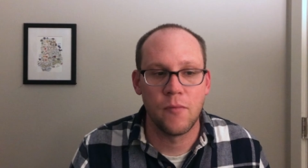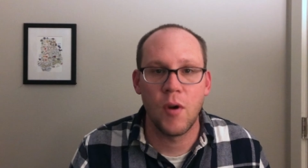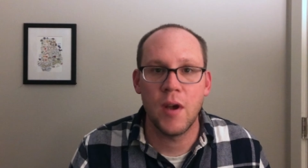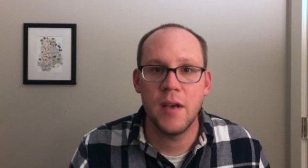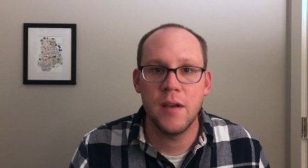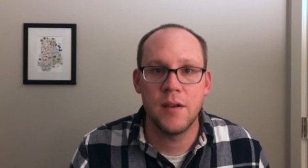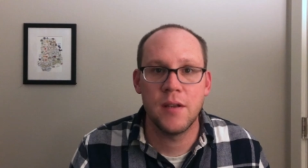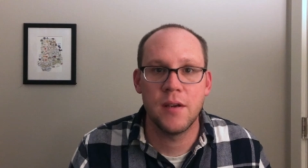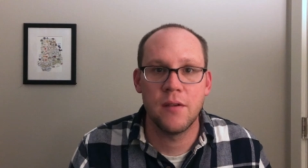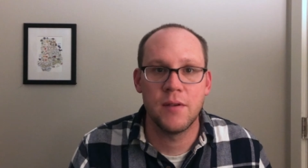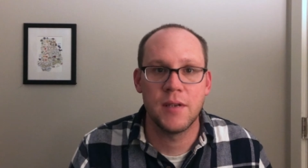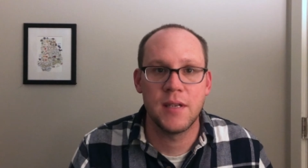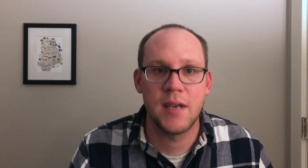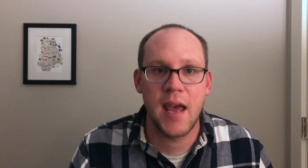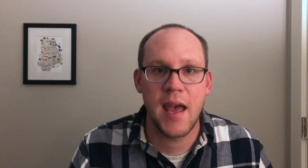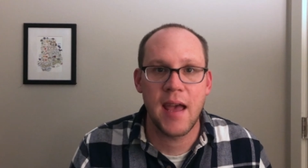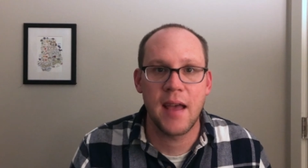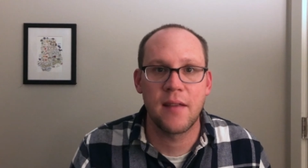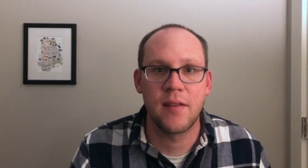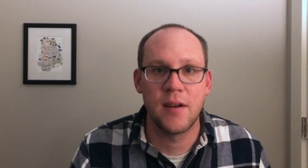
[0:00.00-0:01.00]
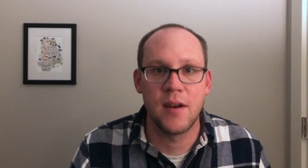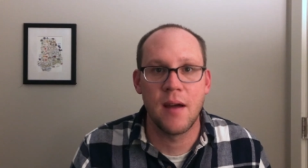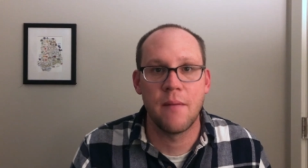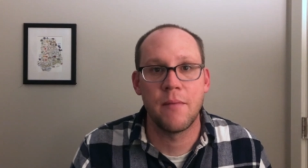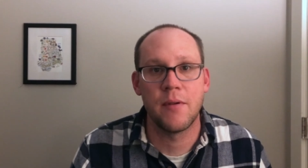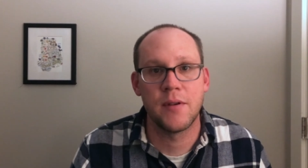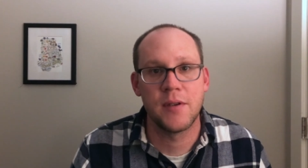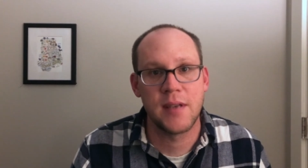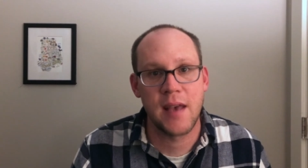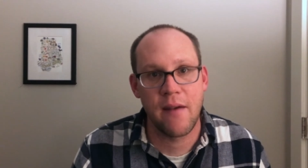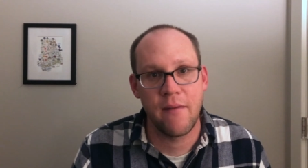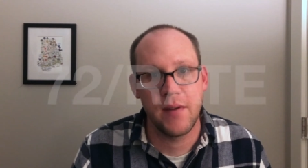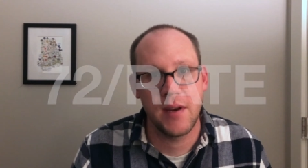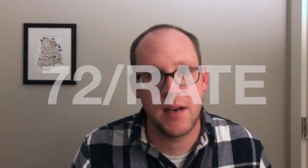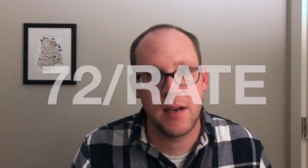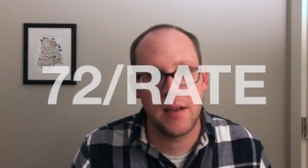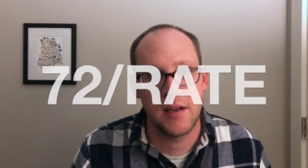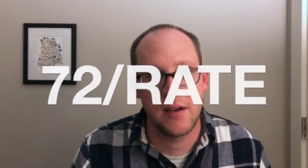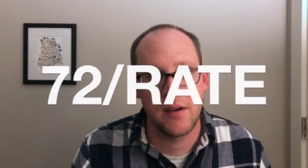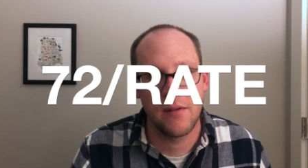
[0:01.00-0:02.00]
you do is take the number
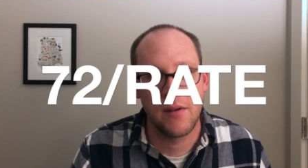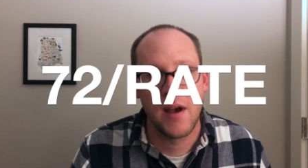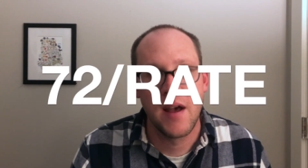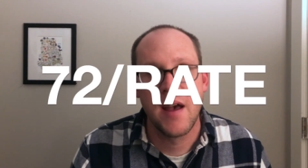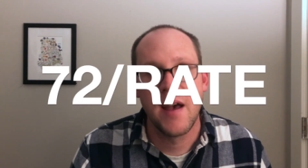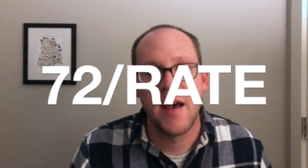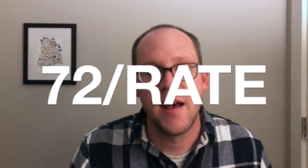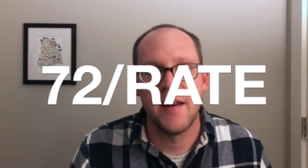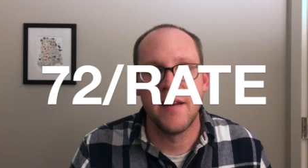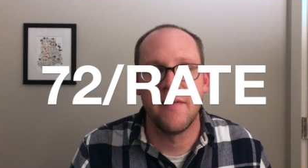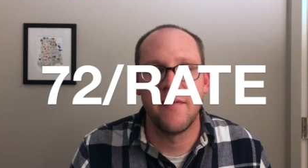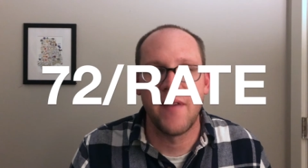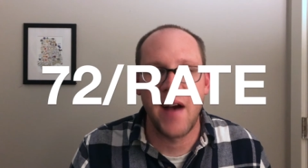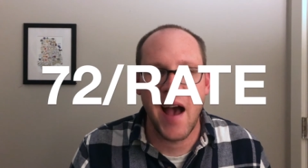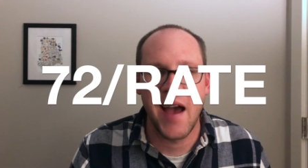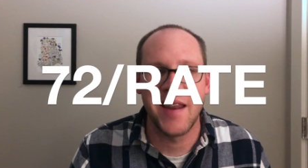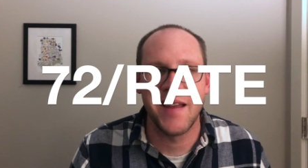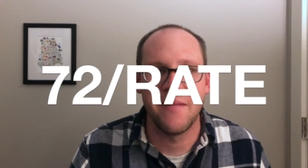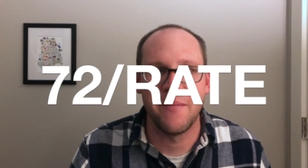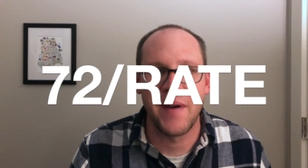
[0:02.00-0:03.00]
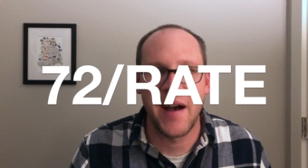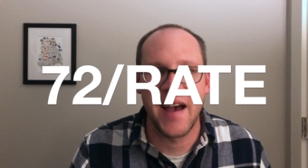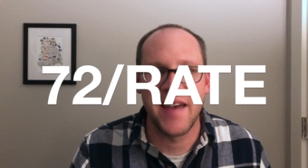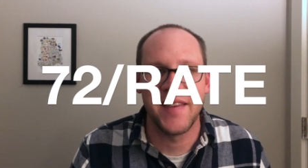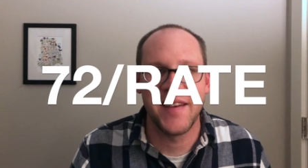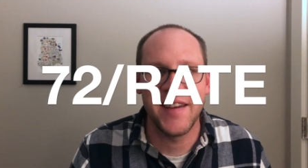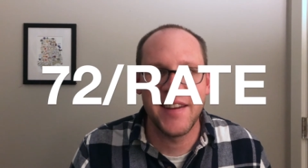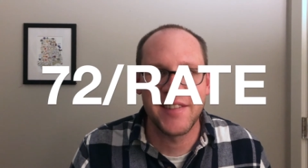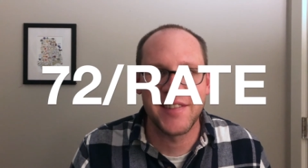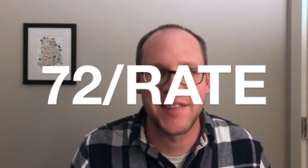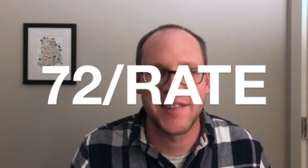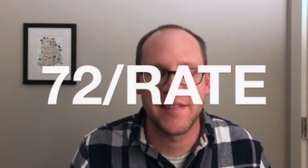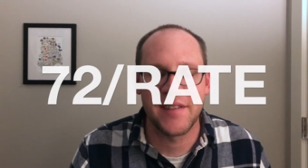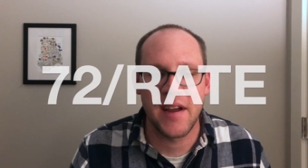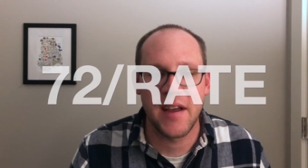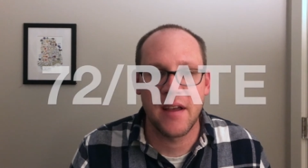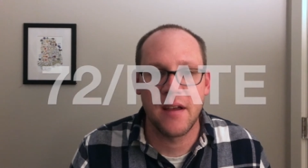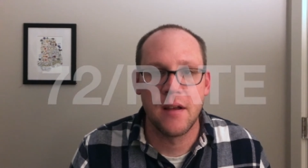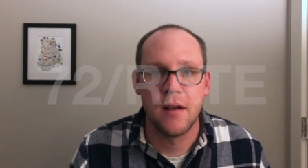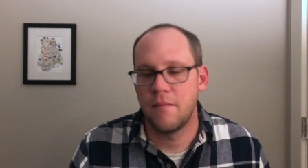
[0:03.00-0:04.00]
72 and divide it by the interest
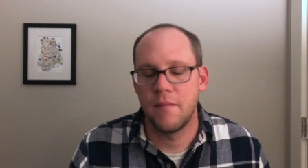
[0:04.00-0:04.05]
rate.